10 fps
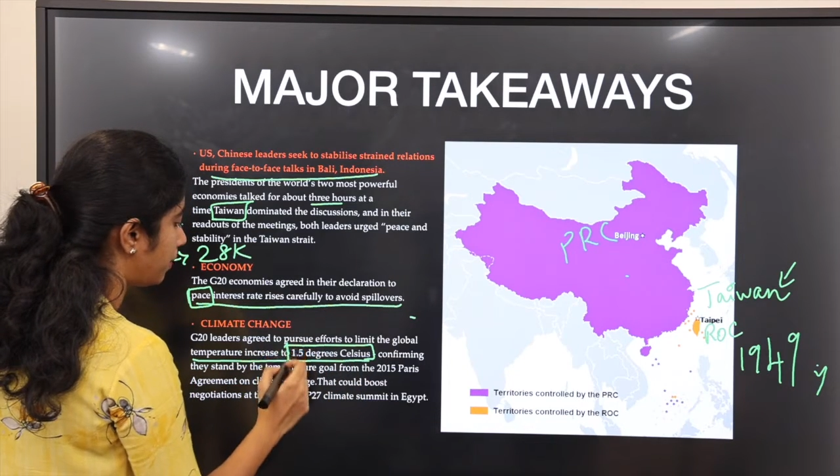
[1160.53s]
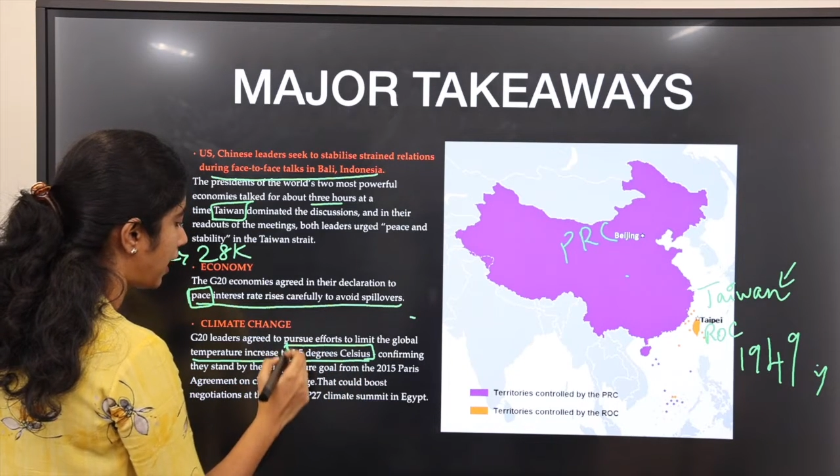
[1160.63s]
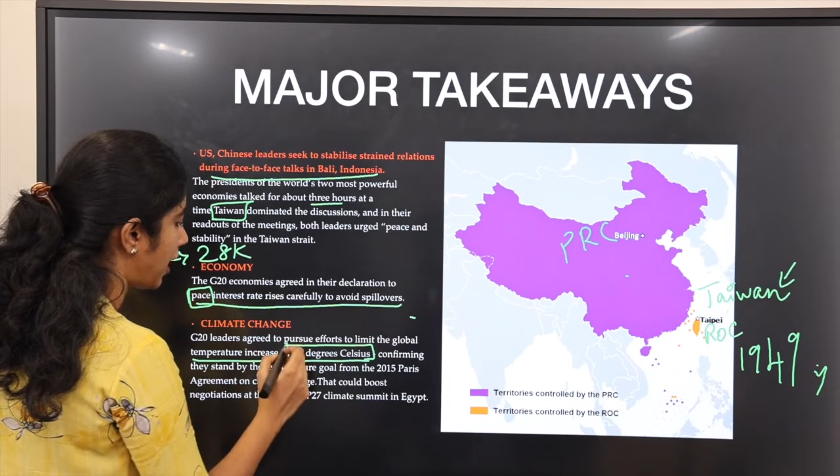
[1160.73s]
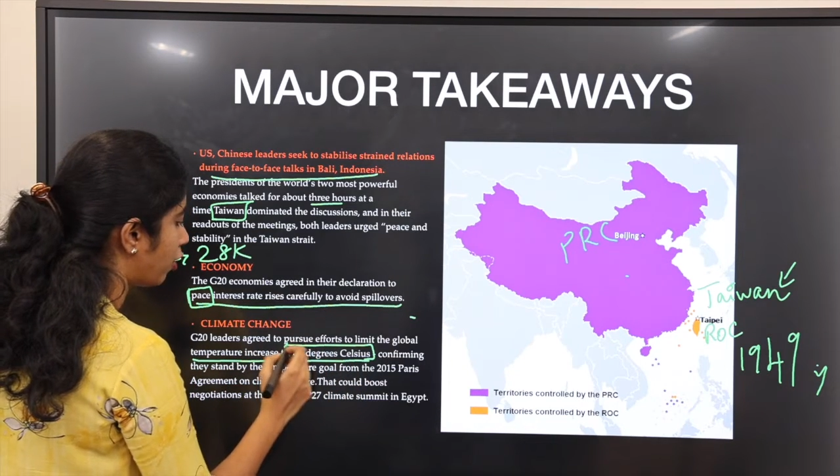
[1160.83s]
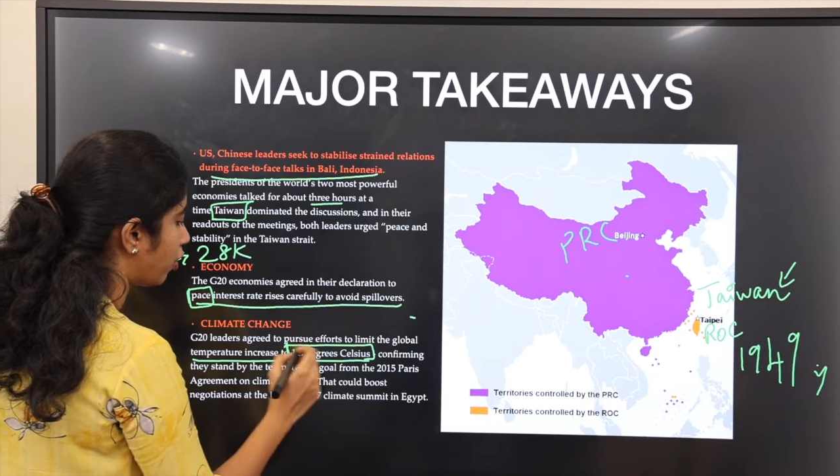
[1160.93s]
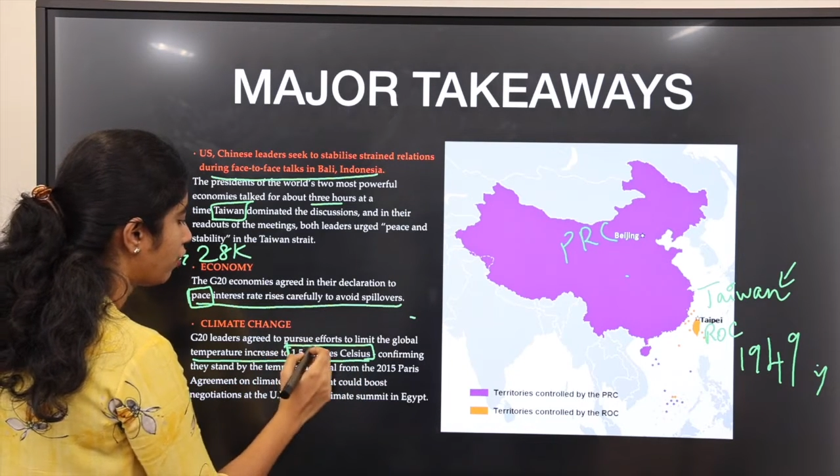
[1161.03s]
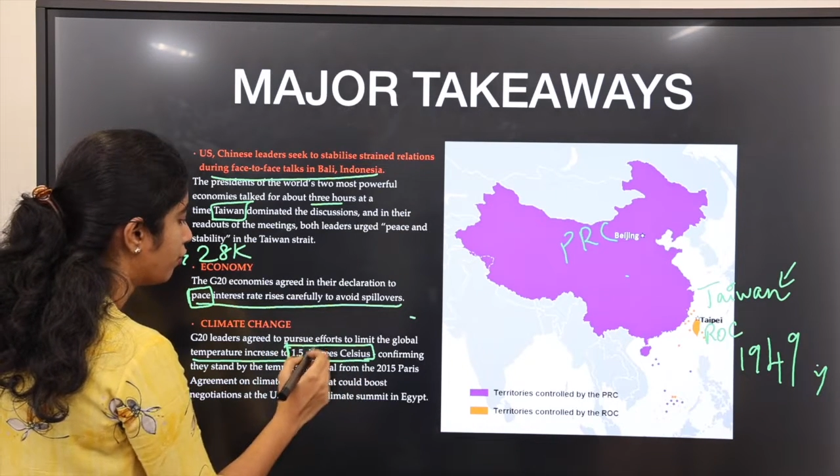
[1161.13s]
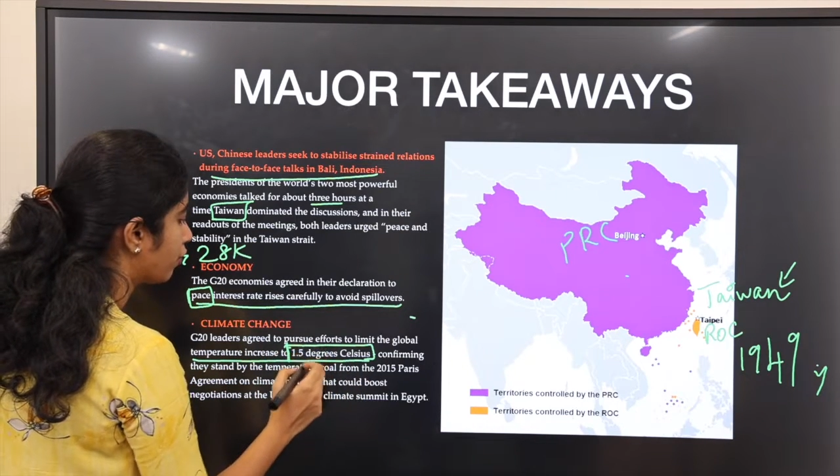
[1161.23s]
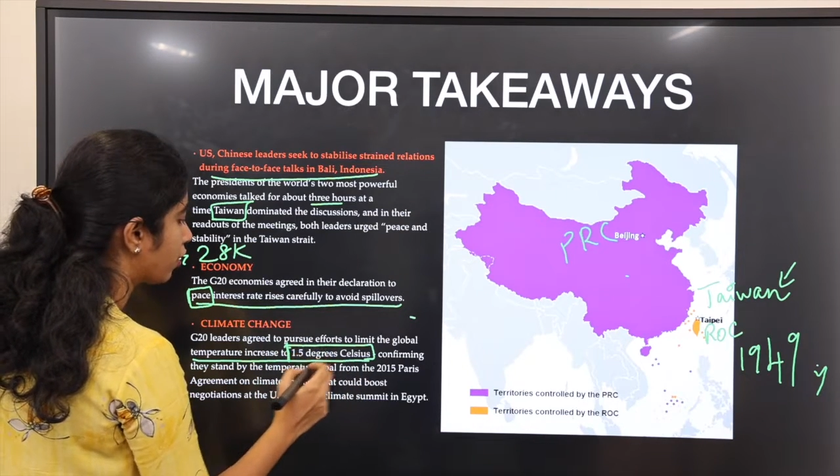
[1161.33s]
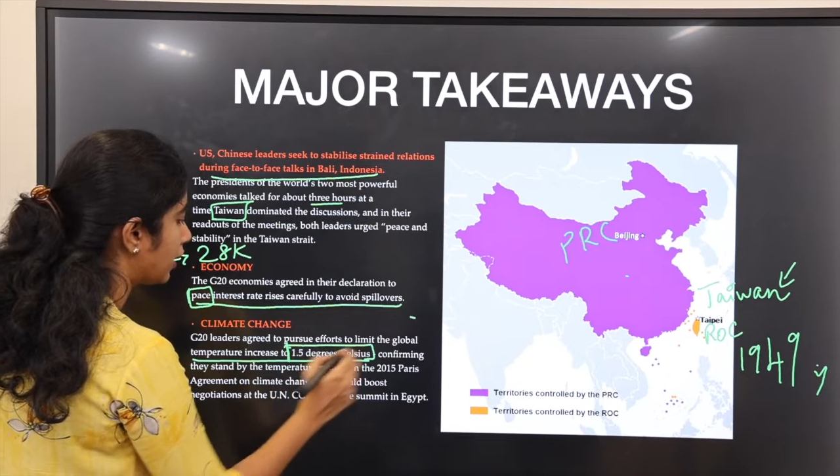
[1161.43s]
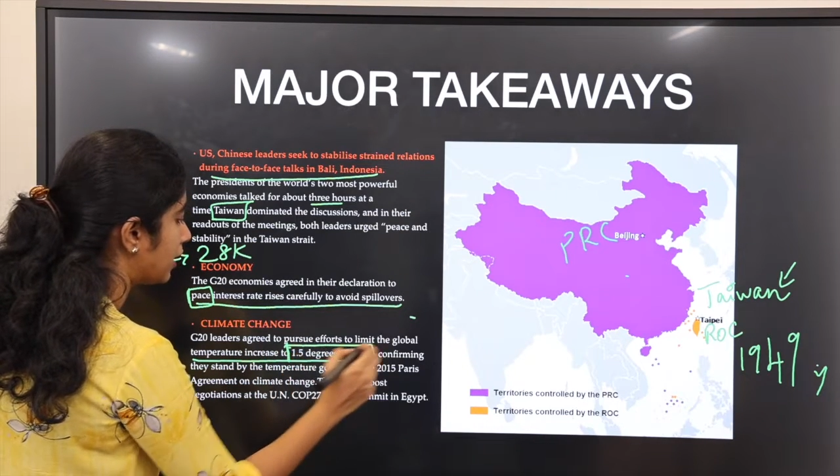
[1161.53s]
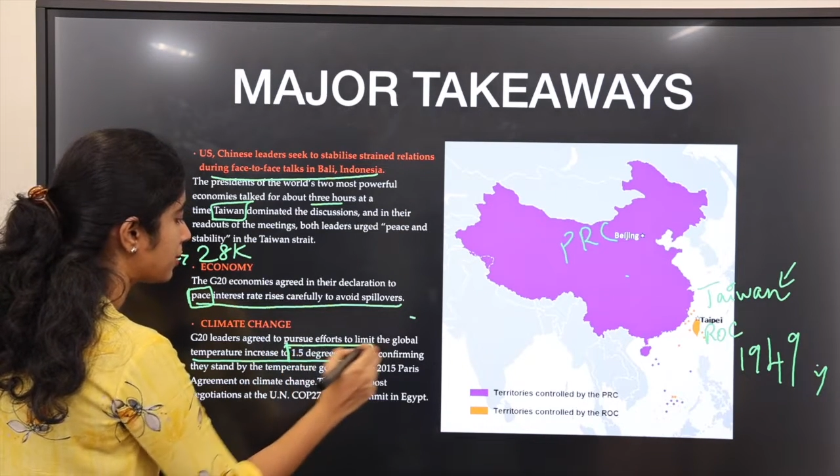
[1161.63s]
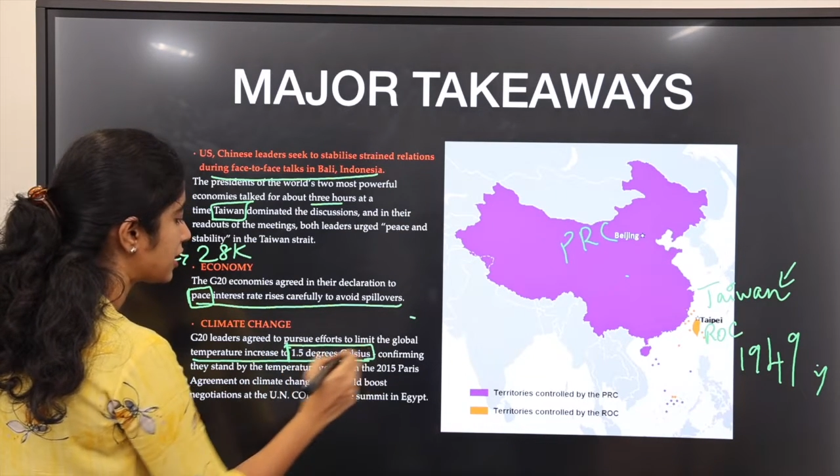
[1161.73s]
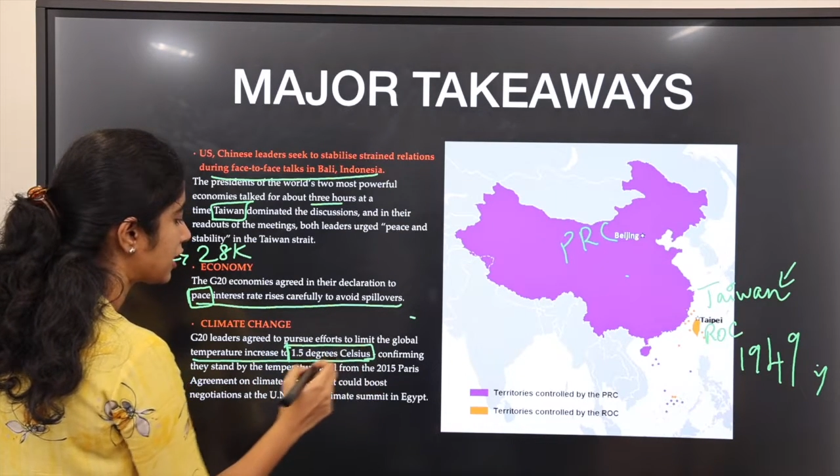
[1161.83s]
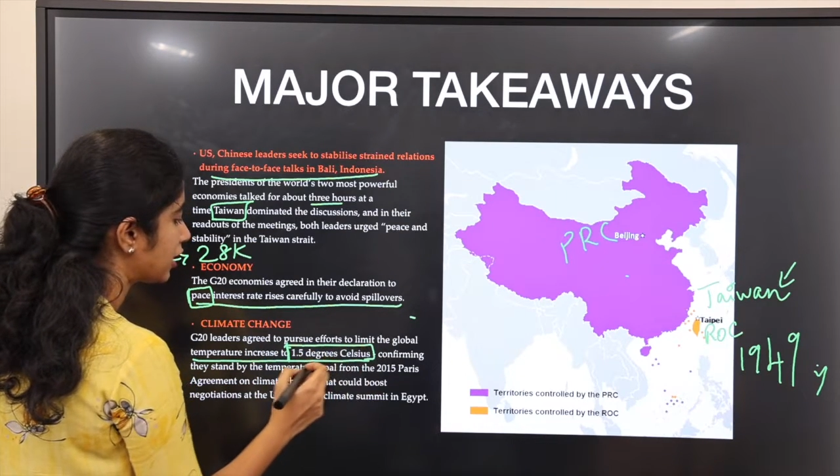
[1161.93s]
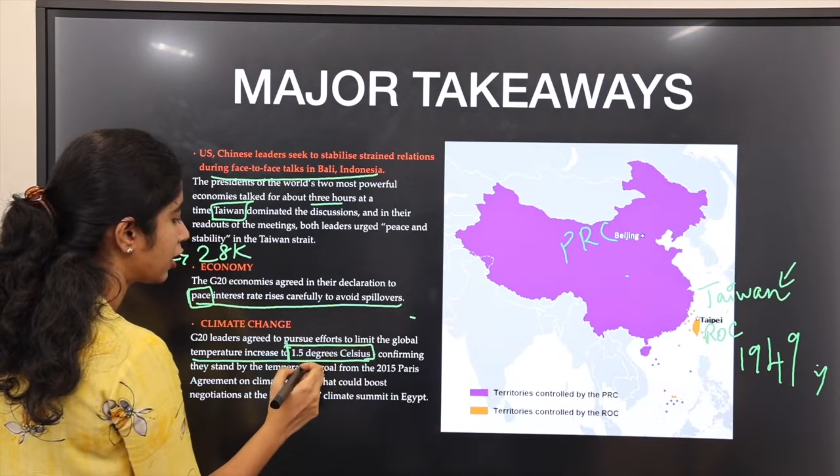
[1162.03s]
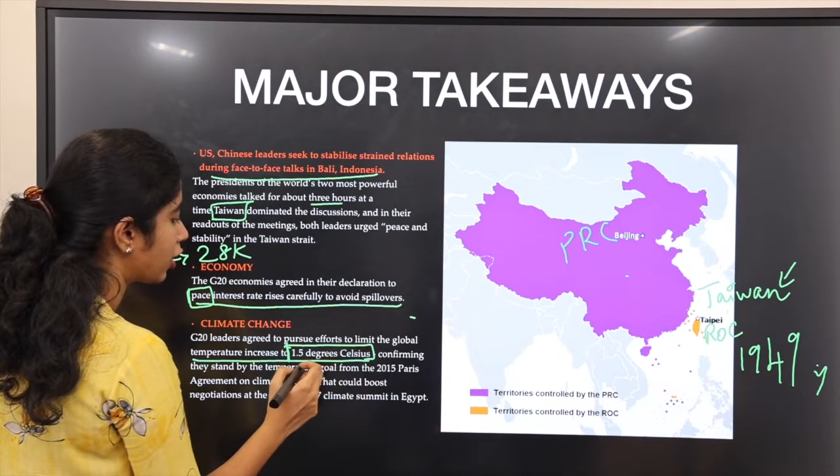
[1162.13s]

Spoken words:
plan of limiting